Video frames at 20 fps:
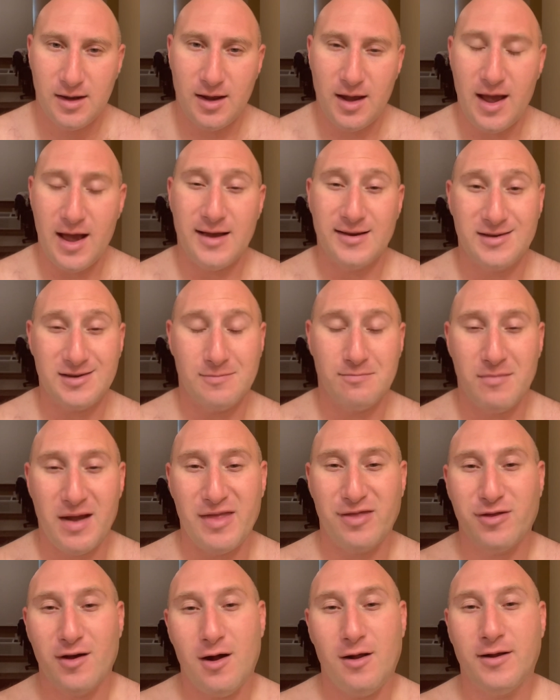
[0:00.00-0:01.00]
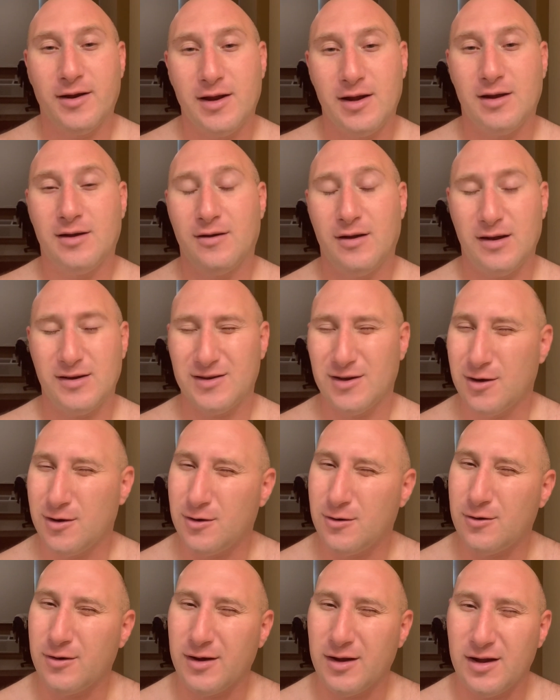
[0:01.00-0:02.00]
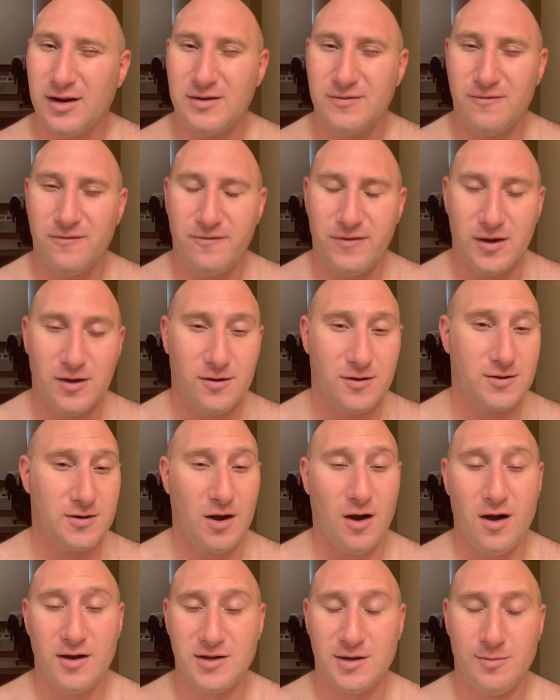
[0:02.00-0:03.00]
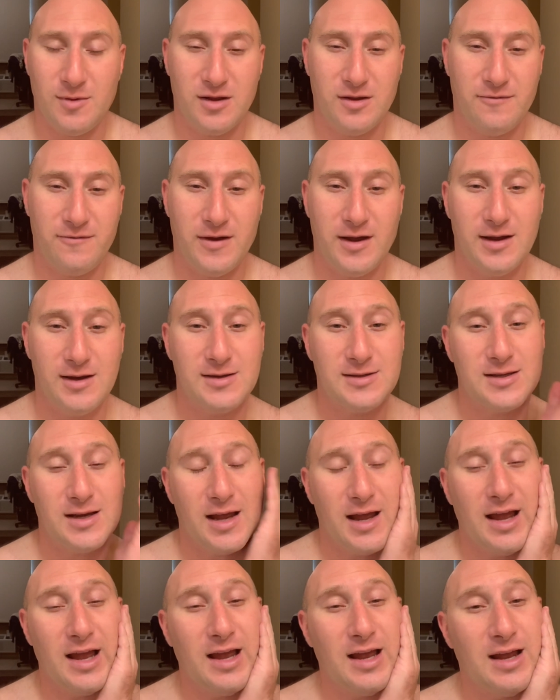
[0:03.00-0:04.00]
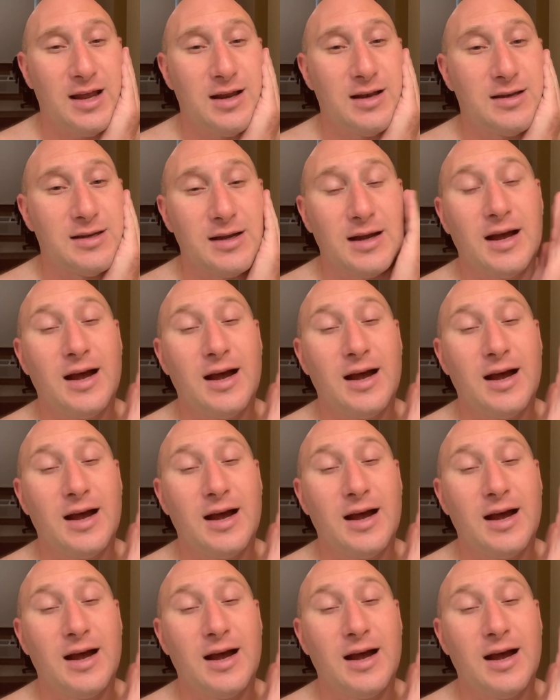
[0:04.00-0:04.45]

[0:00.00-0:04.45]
Has some menthol in it, so it feels awesome on the face and